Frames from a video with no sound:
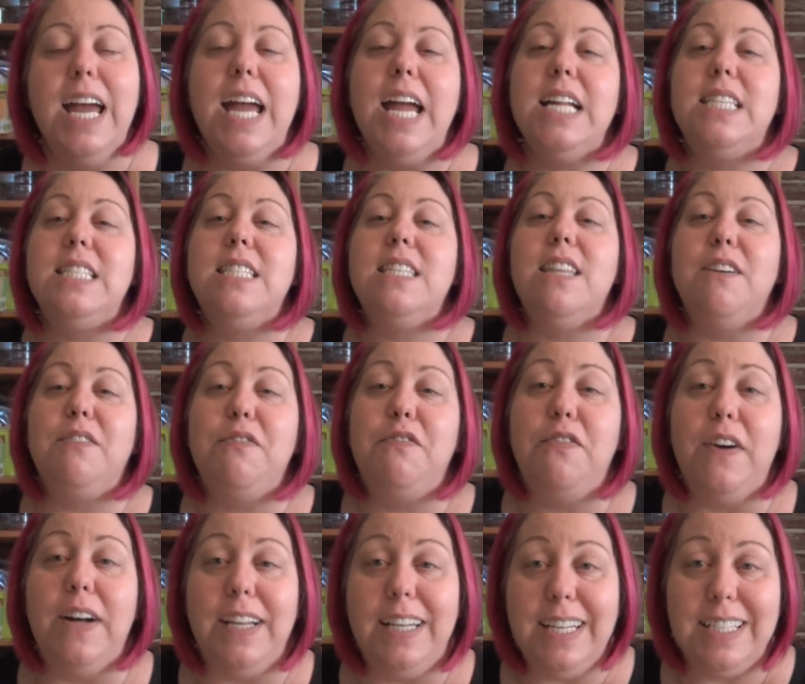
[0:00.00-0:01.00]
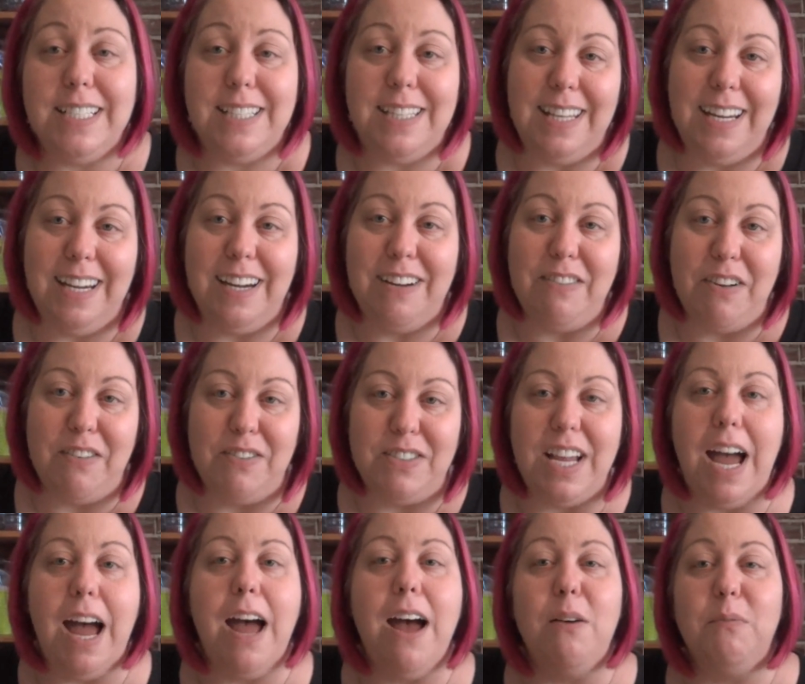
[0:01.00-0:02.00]
It's the funniest thing I've ever
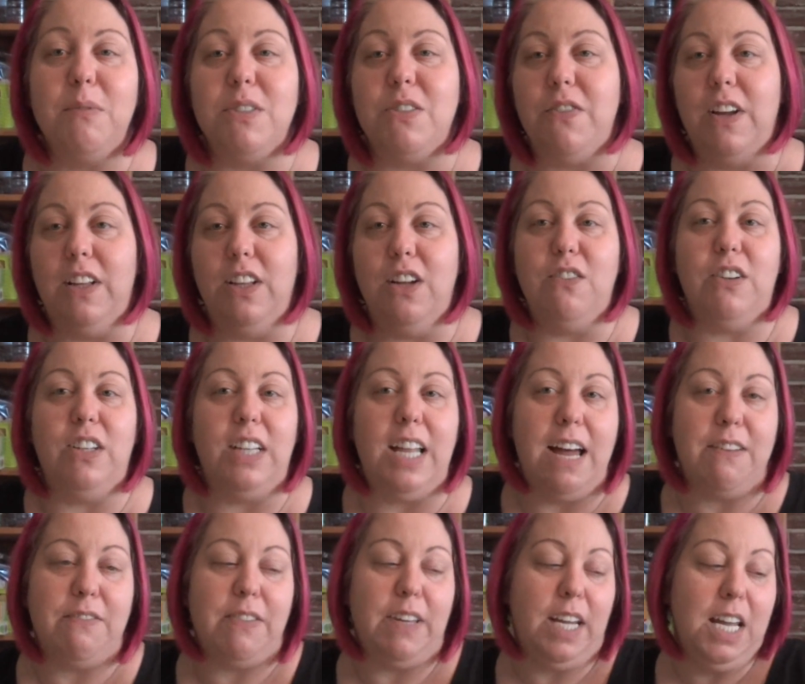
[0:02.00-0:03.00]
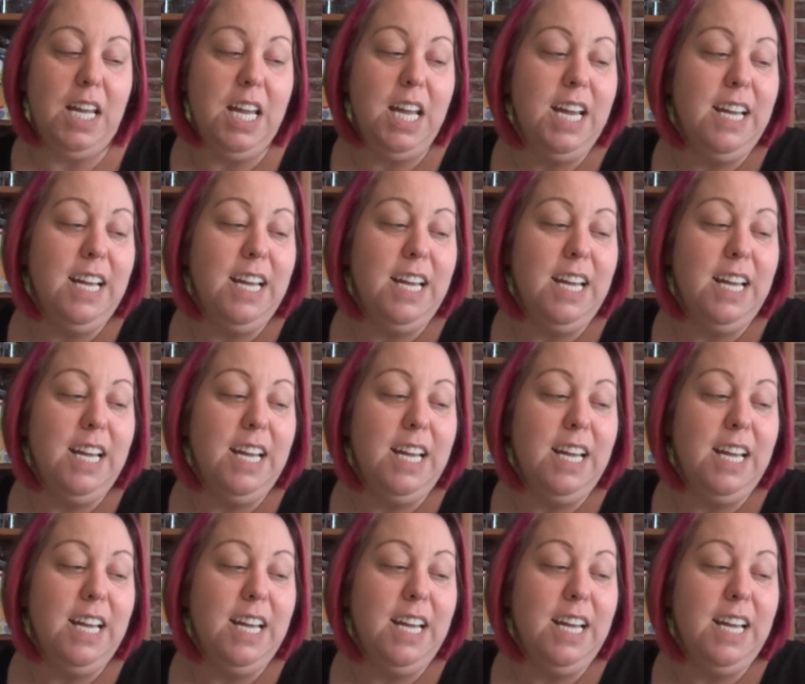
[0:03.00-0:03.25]
seen. I almost fell over laughing.